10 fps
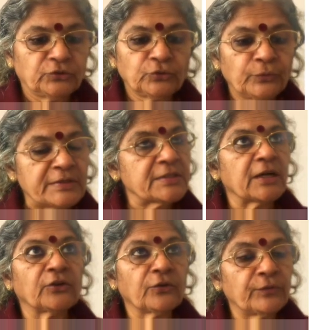So we
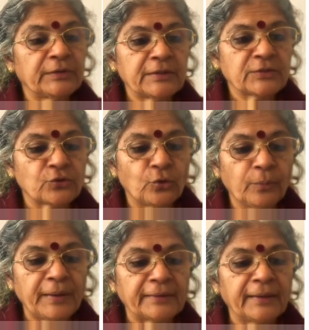start off with the
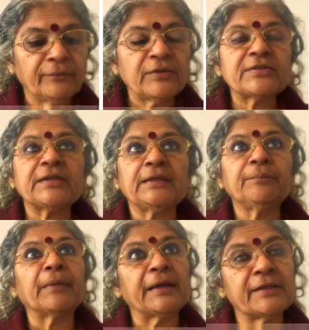slope, and then we see
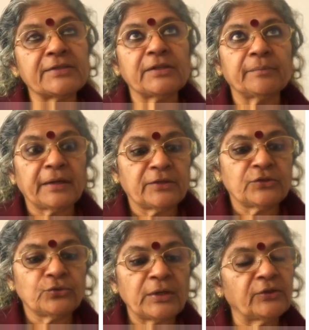minus t minus
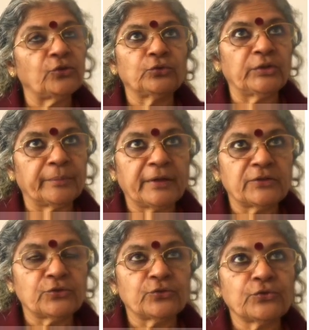2 at ut
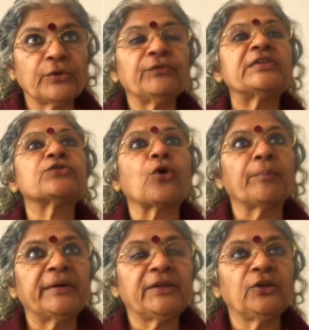minus 2. So we
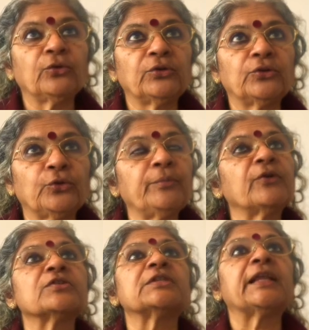stop at t equal to 2
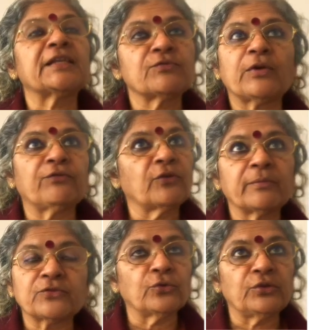because the next waveform
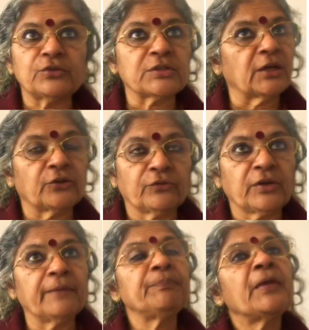is going to start off.
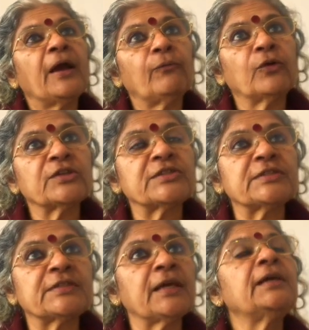Okay, and what does it
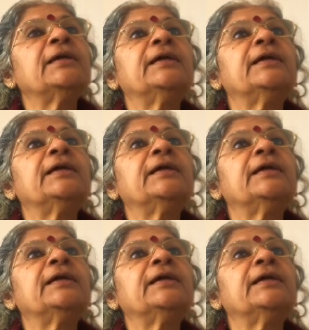say?